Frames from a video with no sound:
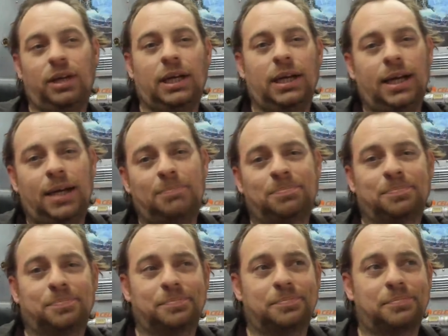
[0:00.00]

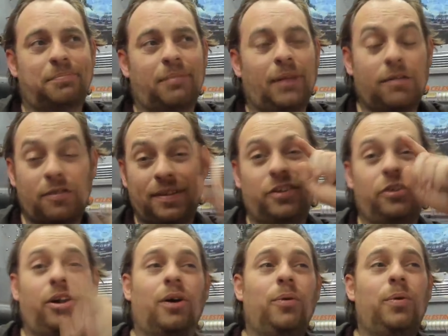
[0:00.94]
The other thing to
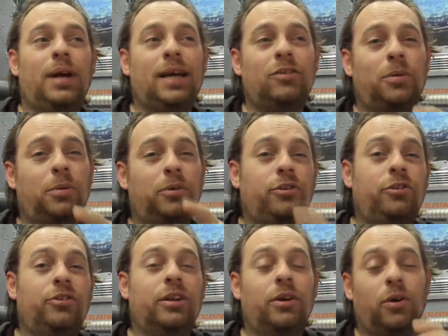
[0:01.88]
note is I was
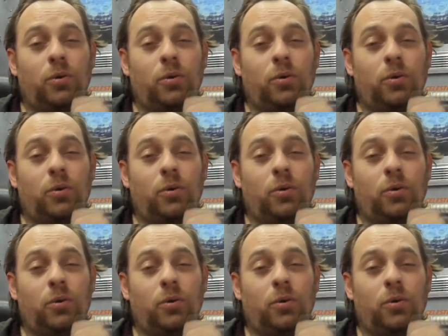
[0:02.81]
using an